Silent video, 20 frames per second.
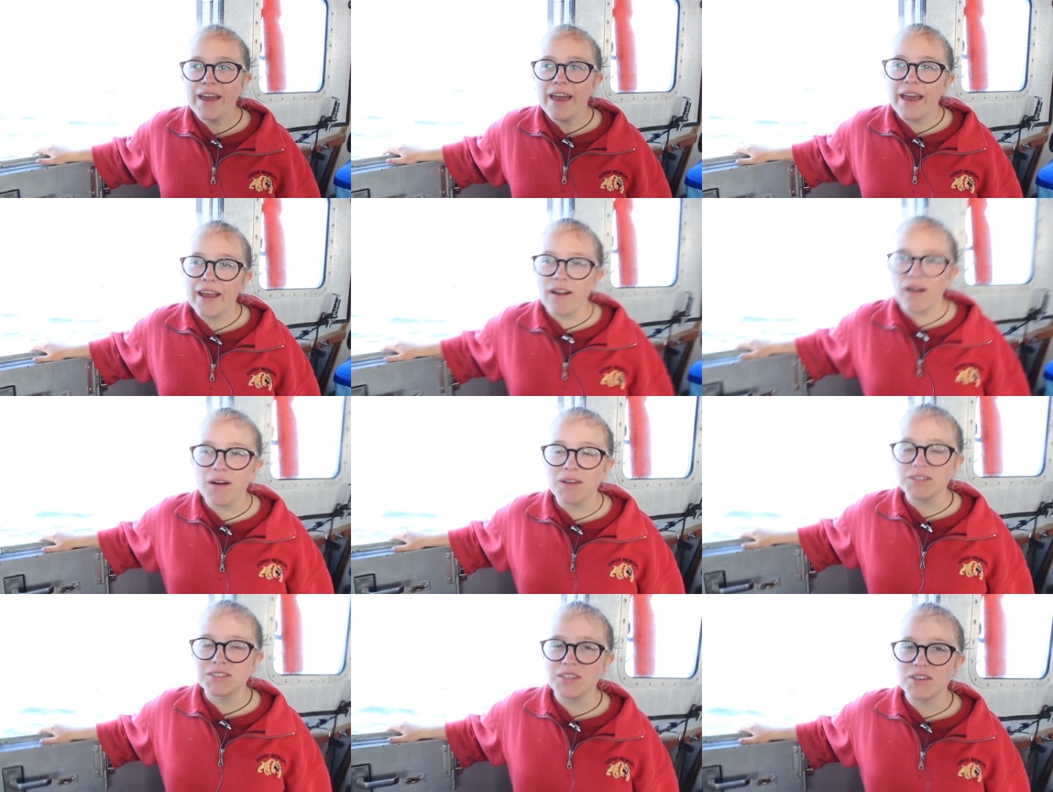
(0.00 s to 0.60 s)
And
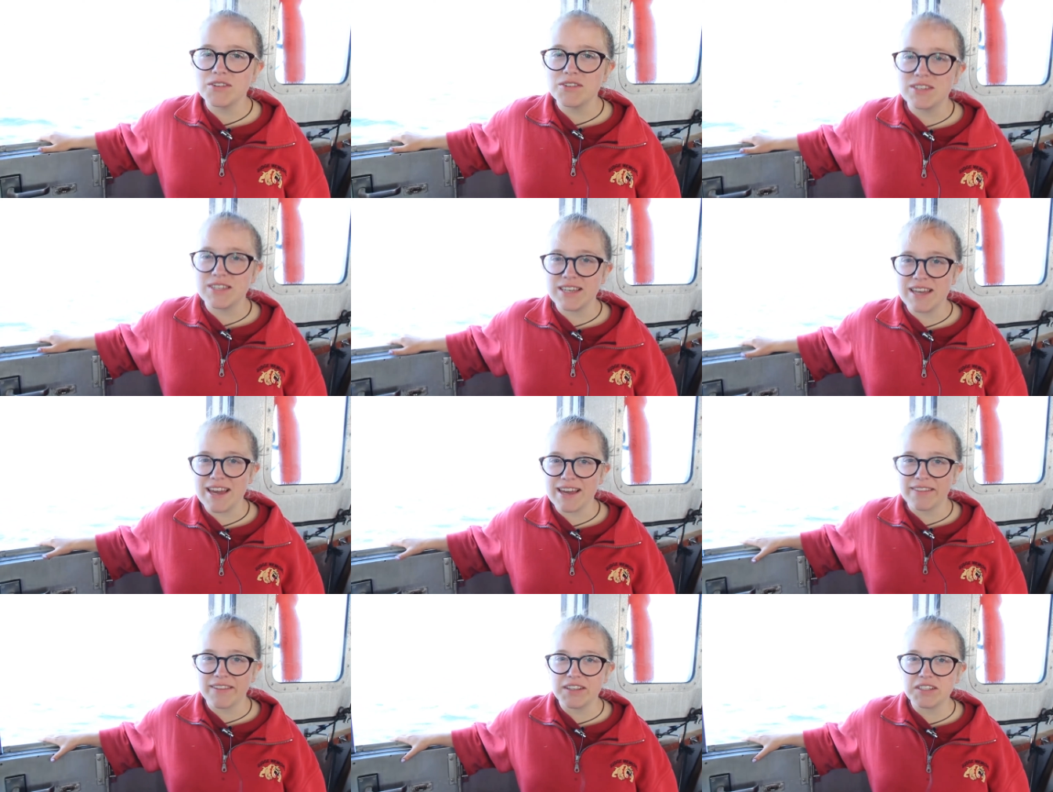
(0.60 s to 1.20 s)
also
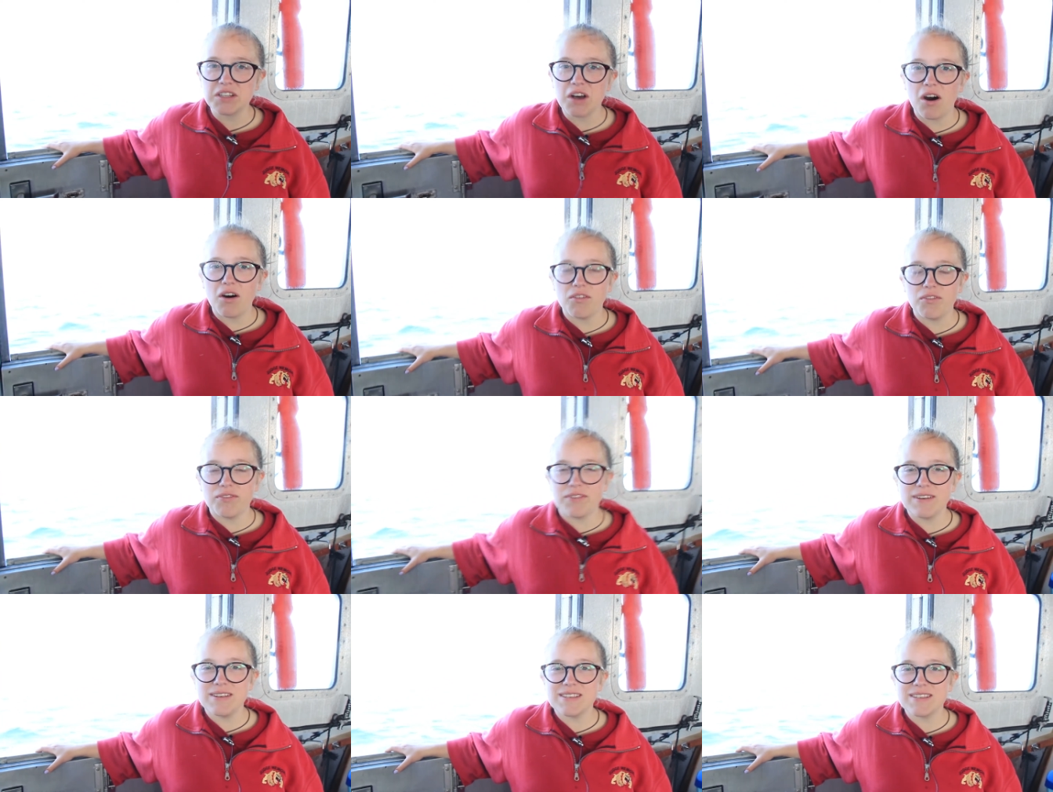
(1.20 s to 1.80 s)
seeing the
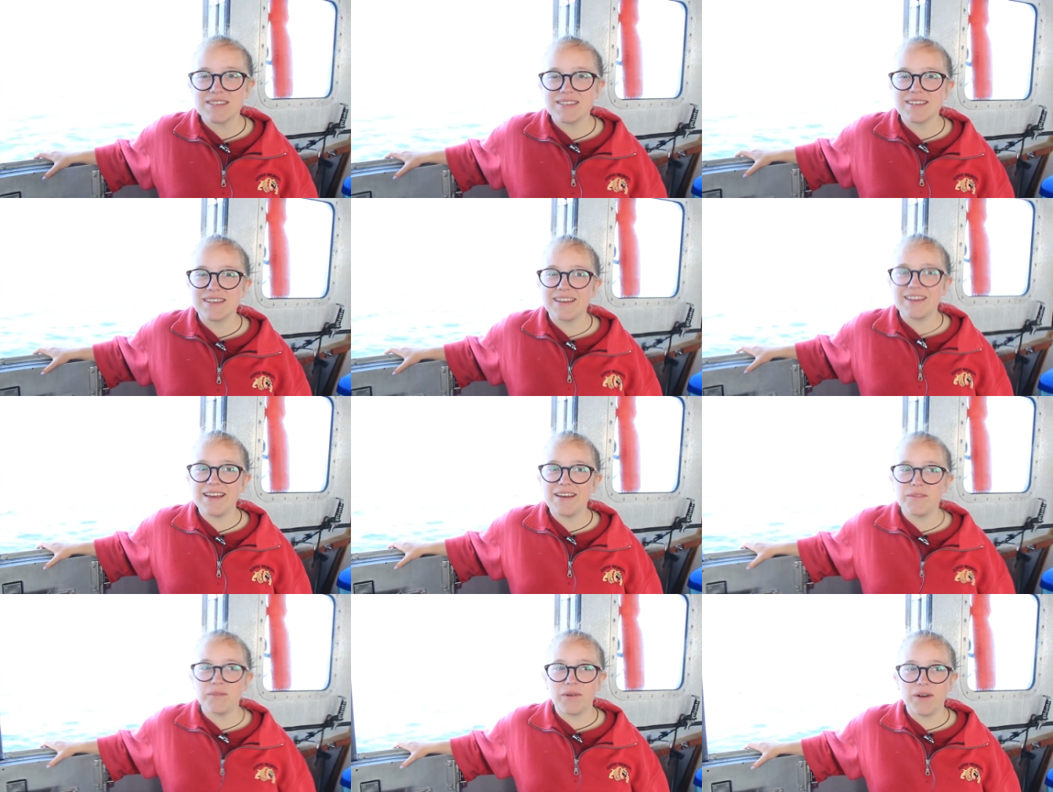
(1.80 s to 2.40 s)
dolphins
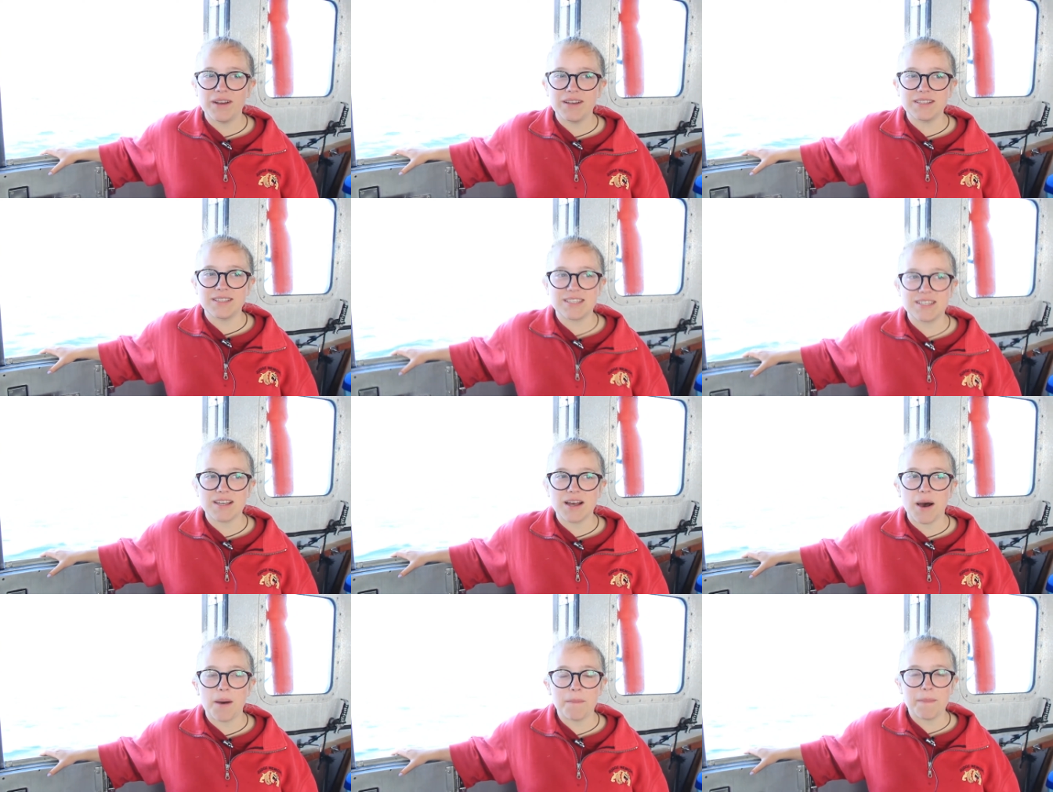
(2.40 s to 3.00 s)

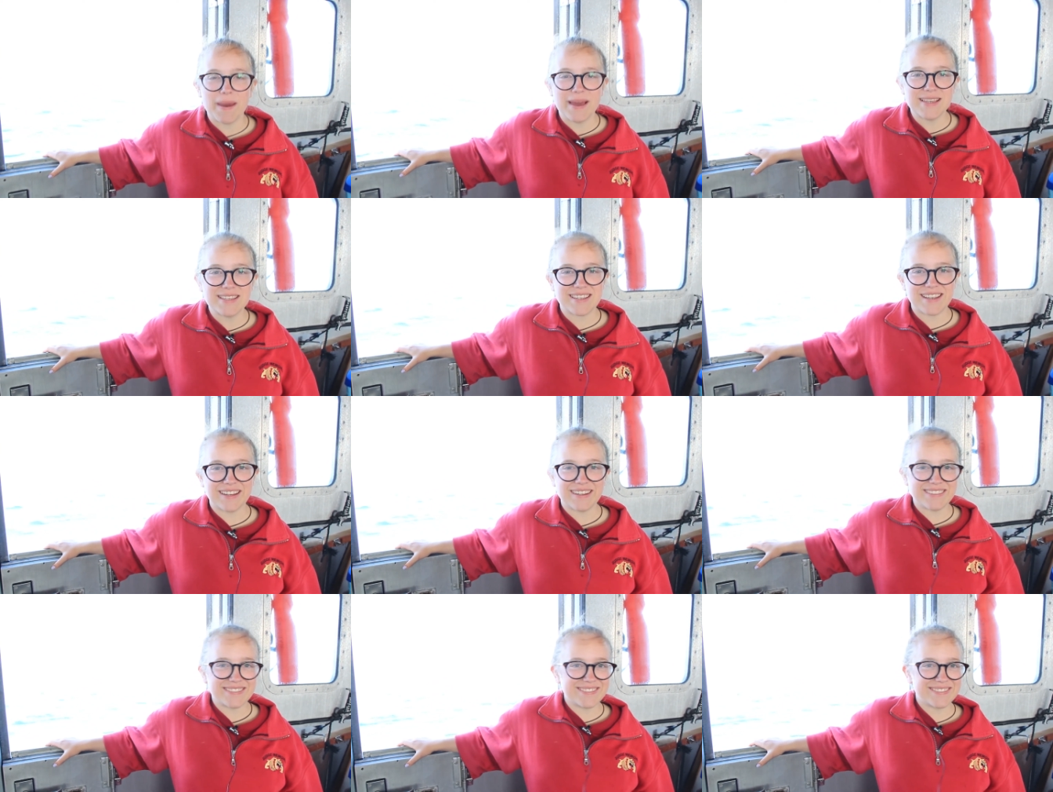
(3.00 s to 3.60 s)
was amazing.